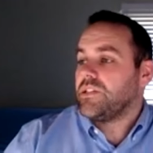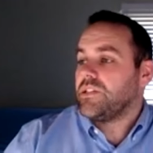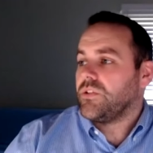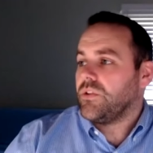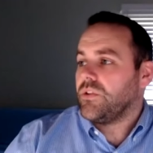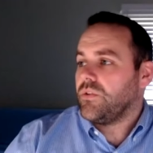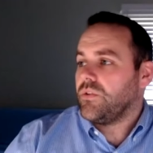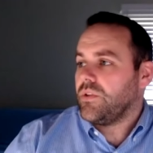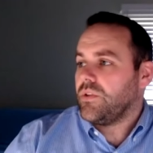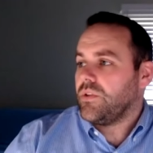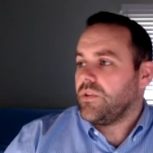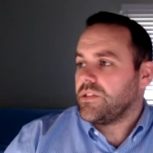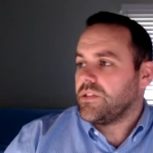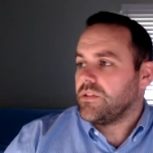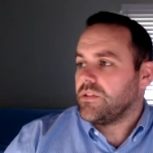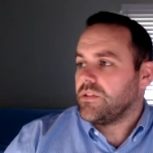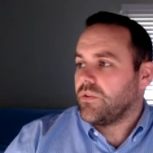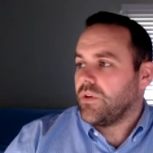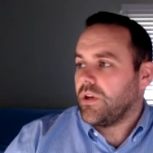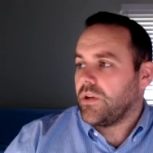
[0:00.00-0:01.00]
that's a, that's a
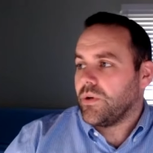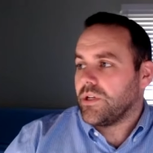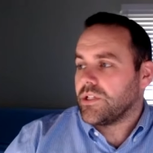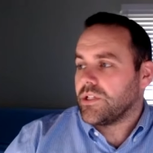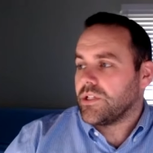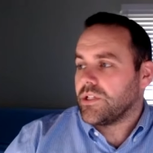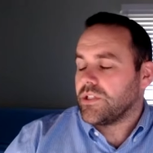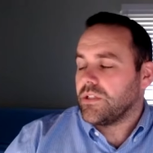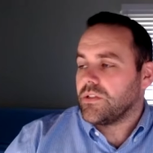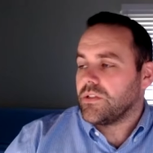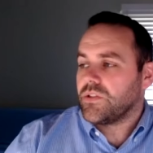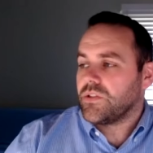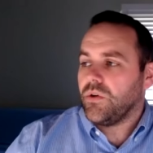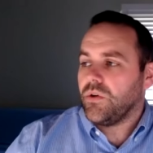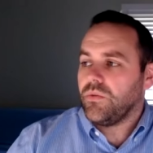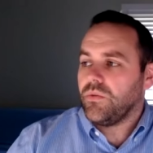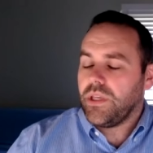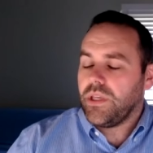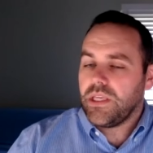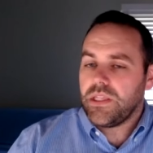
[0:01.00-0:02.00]
great question.
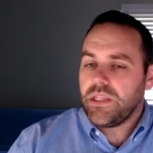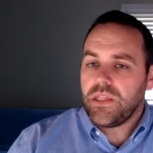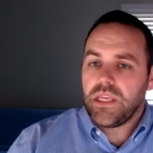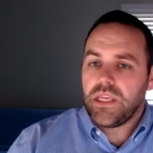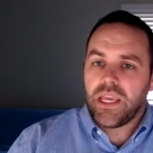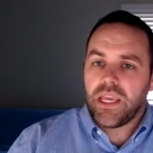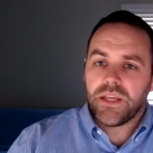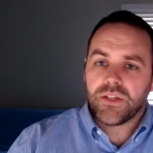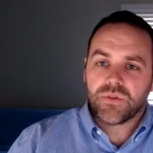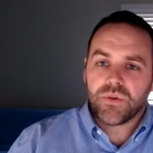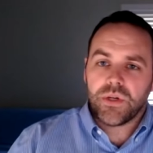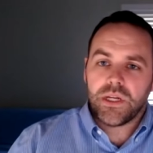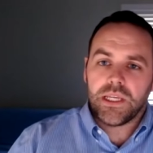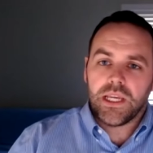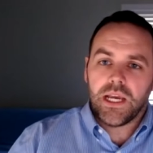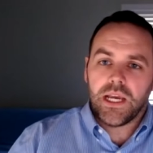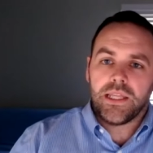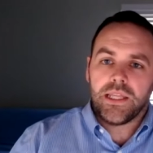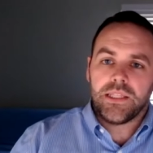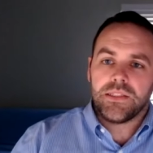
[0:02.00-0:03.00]
So in the ASHRAE
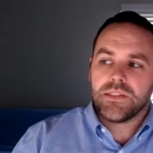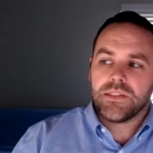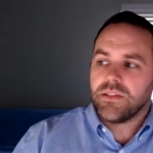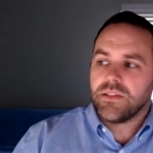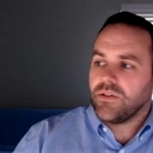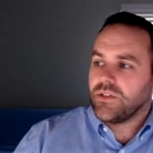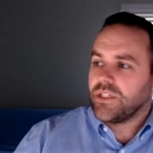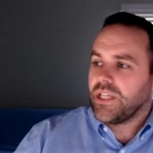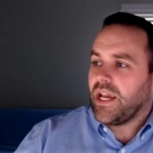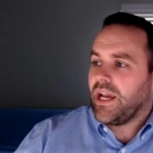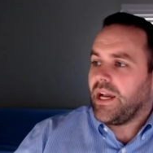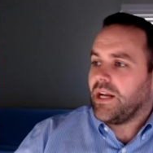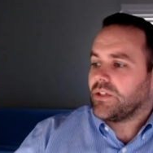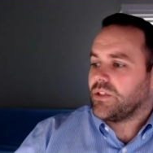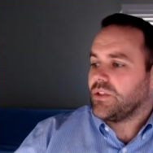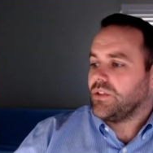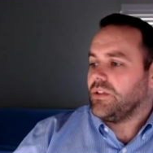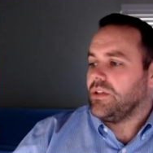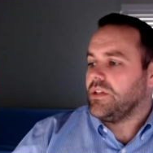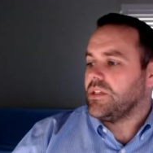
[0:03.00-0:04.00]
guidance, there's
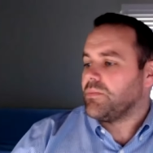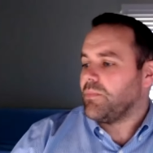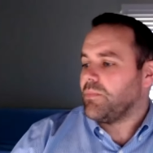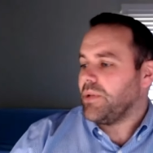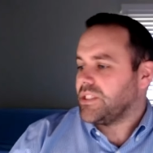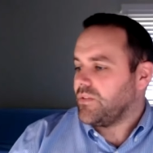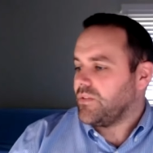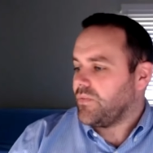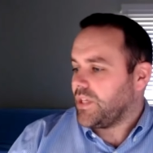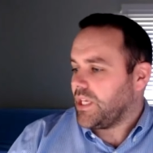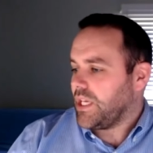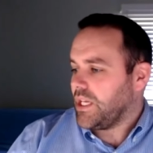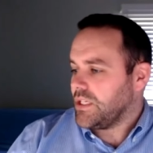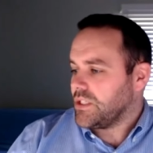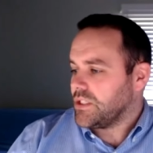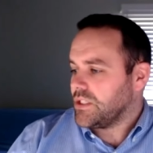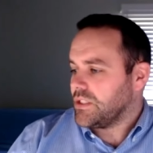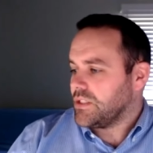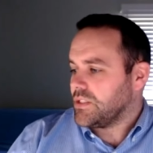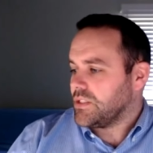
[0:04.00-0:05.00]
actually
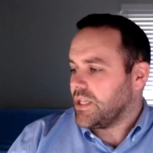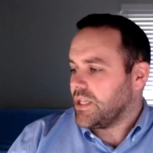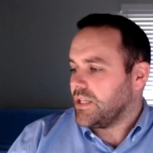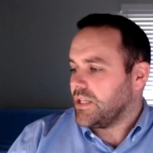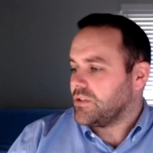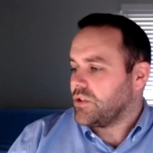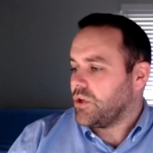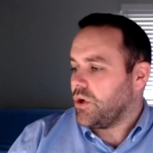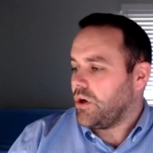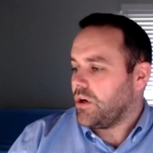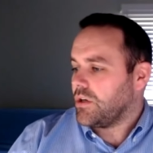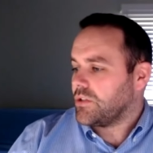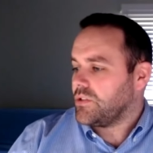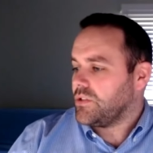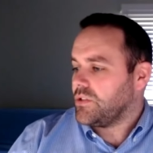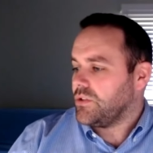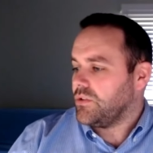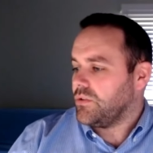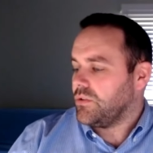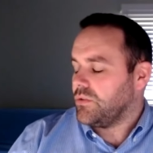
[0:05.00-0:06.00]
specifications that talk
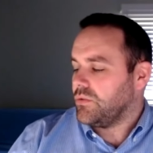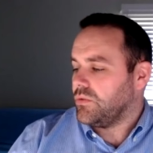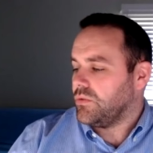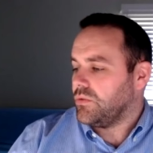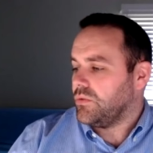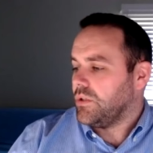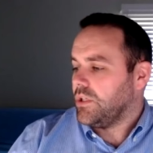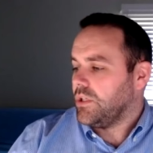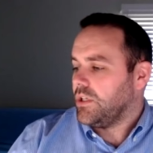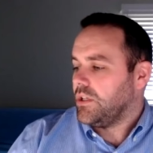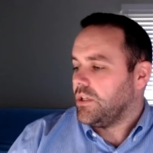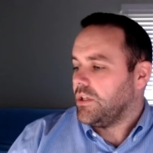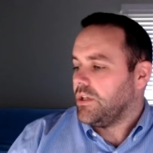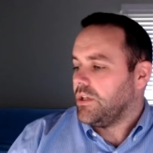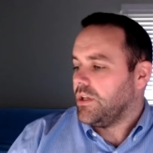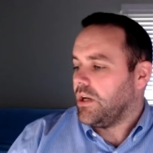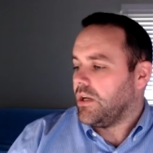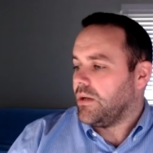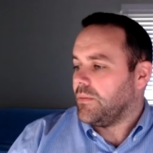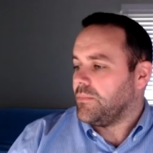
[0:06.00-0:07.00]
to
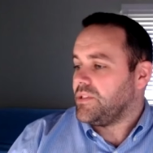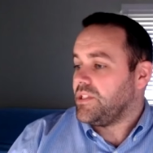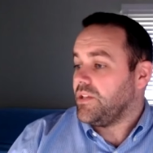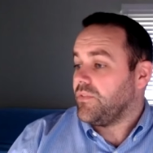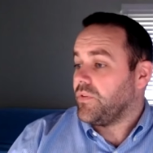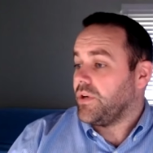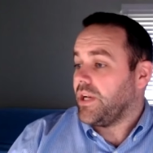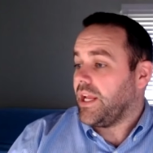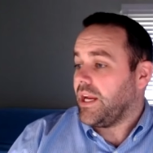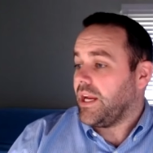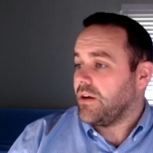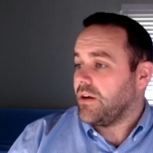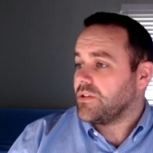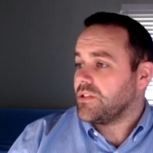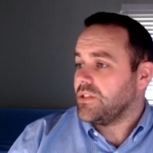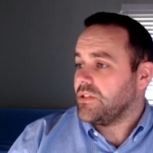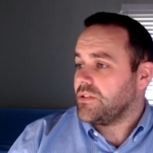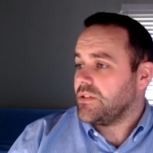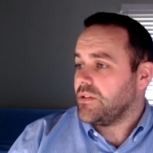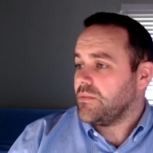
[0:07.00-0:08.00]
um, different air
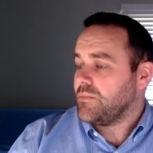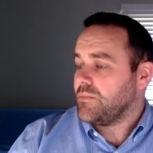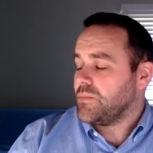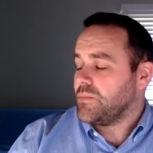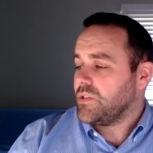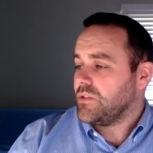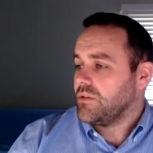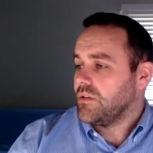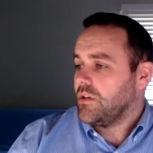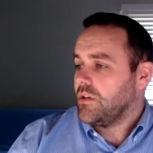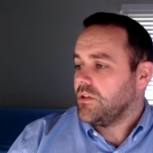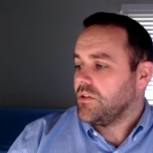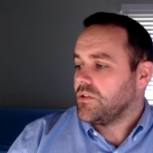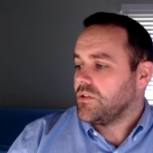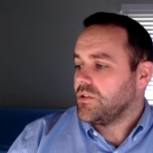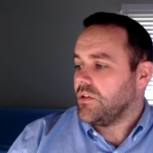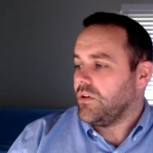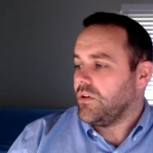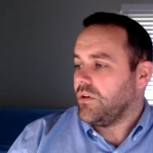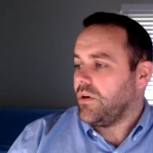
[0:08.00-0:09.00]
systems.
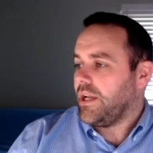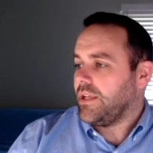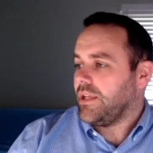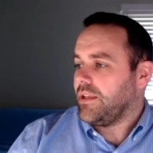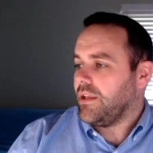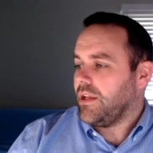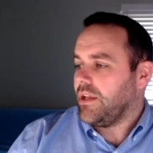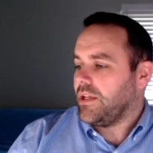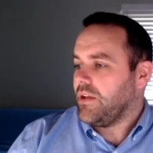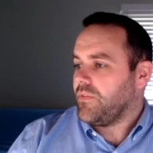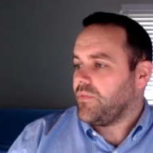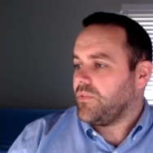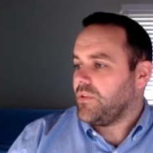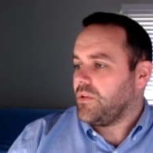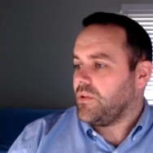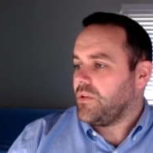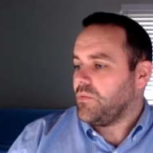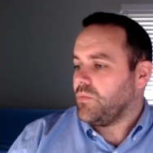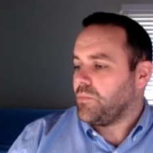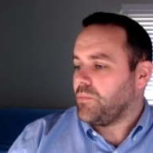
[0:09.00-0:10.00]
So I, I, definitely
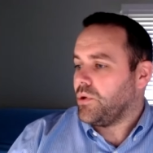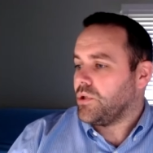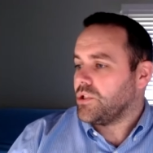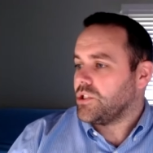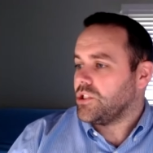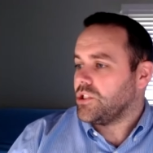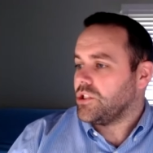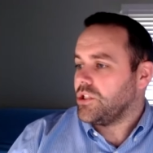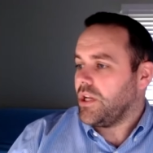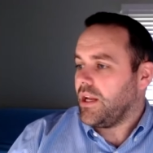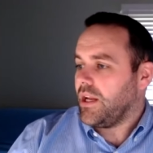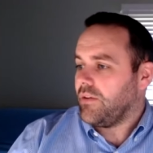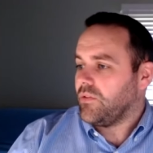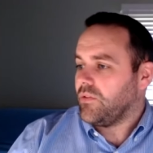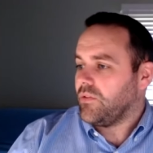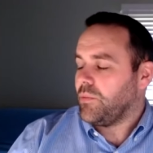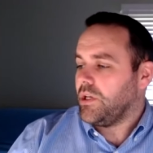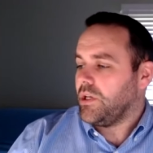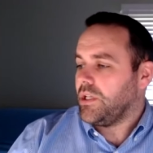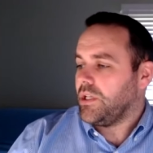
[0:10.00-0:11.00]
would push
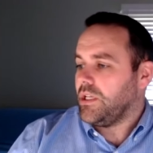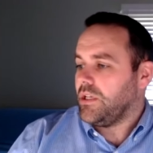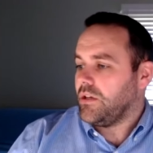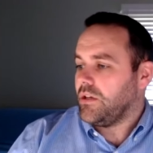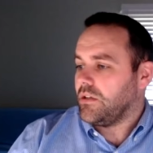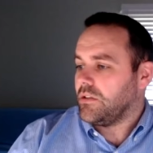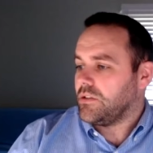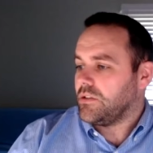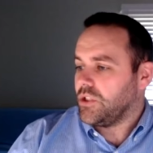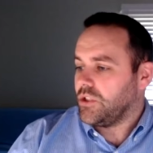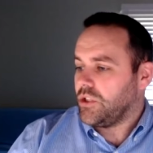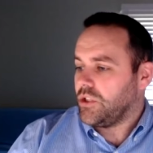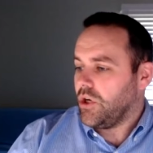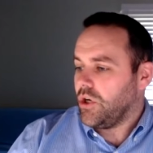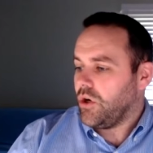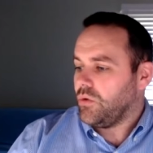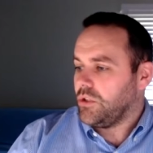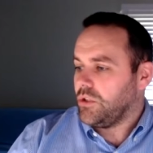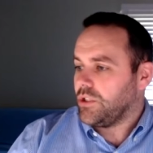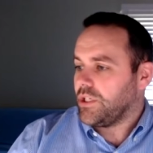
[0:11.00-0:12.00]
everybody to, to go
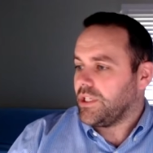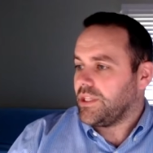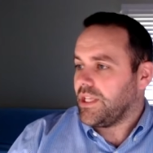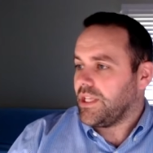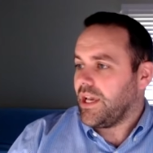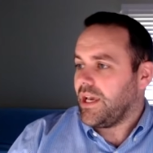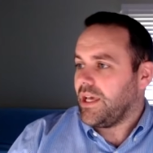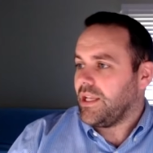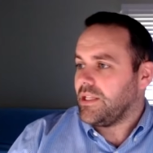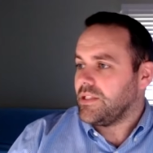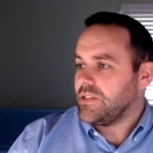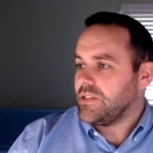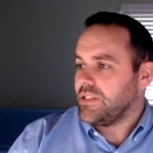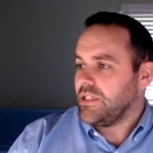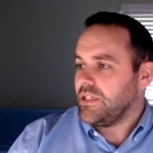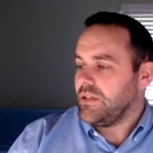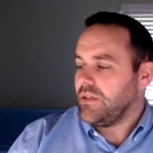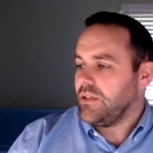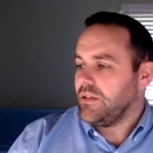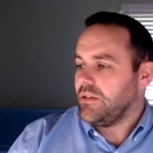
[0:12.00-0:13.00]
look at that and
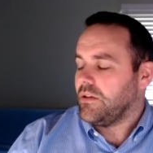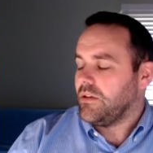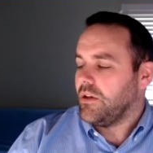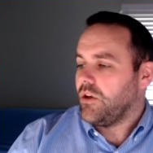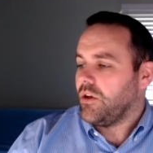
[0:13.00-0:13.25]
see